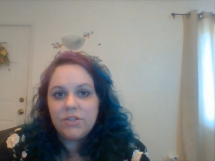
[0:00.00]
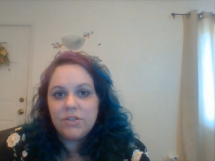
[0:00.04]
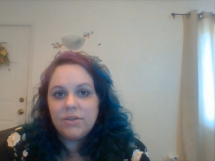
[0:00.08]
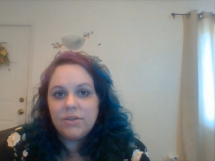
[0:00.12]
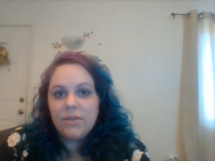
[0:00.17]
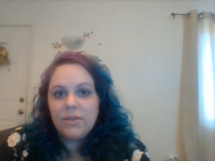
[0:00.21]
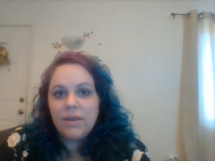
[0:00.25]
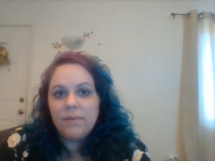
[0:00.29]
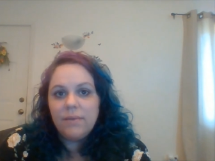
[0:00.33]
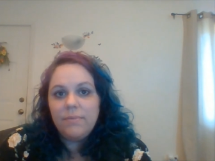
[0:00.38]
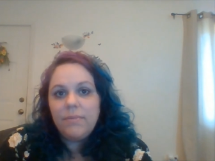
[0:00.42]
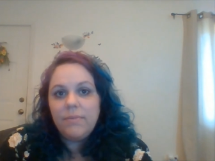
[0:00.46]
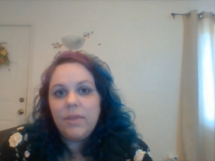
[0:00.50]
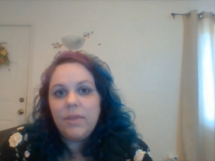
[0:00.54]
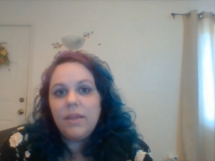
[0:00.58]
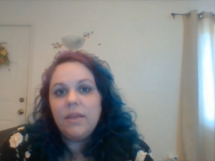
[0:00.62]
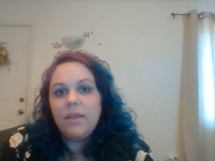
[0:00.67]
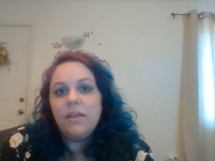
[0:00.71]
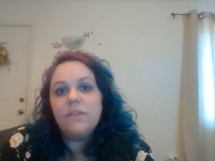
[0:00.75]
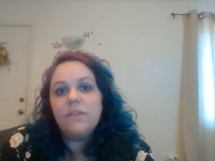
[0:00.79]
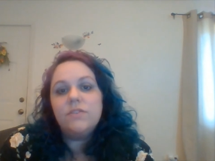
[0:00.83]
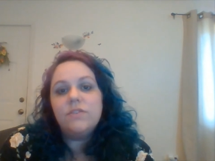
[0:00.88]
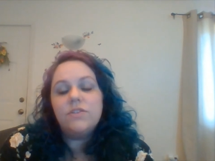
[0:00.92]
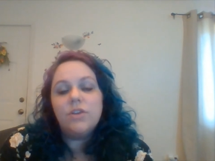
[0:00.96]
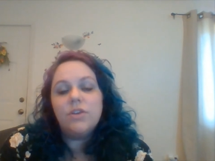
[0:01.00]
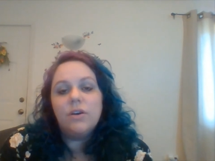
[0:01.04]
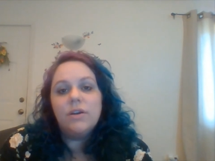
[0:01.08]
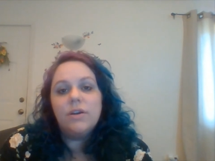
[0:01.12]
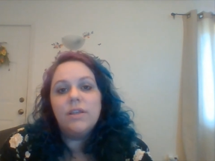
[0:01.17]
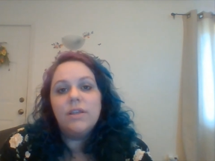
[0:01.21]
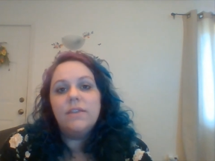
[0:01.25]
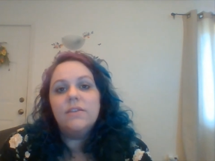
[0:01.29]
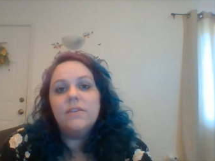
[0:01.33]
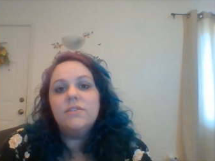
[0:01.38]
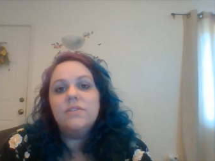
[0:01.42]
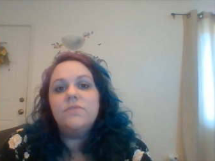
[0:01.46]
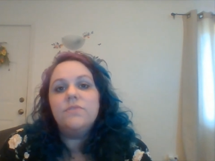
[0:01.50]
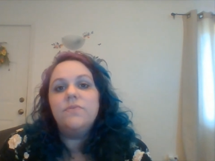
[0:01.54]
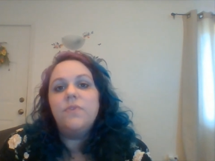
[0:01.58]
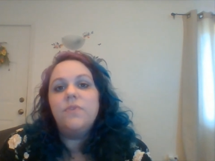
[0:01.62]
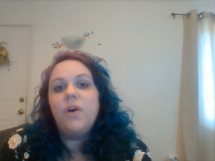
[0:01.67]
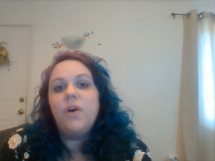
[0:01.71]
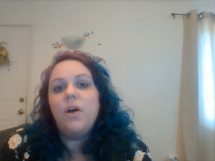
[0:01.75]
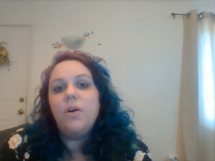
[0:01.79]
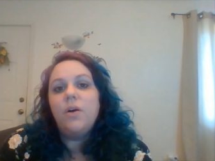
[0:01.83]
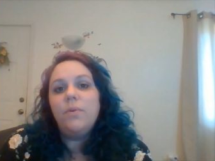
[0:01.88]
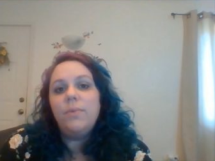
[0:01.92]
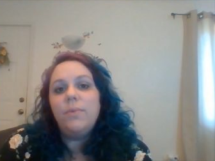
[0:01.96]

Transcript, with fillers: of them and starting this fall,